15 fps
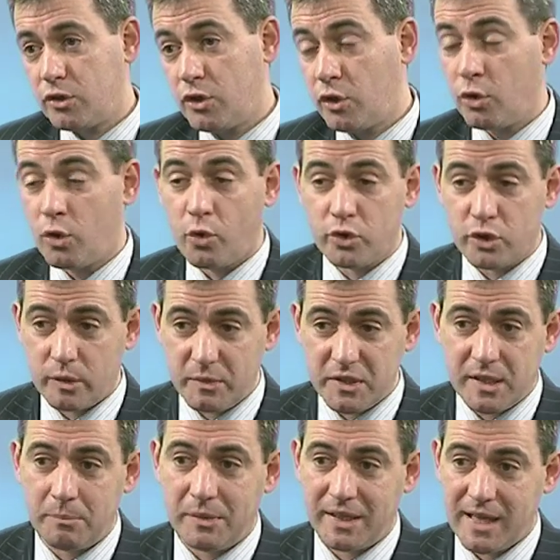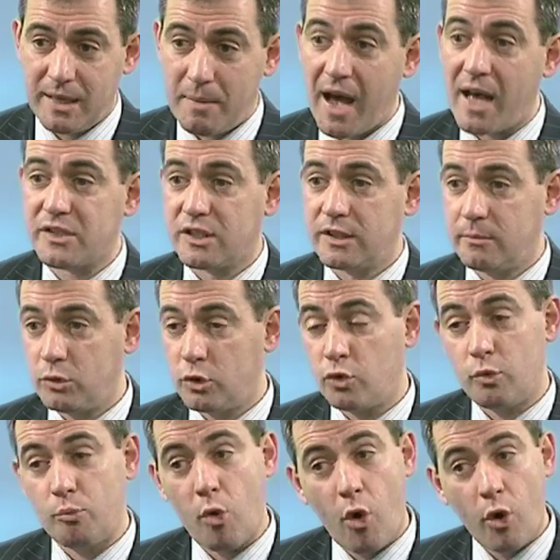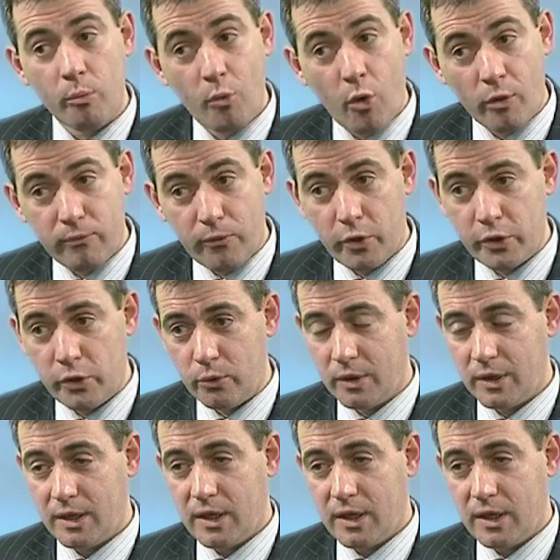you can go to them and simply keep asking them to do more and more for you.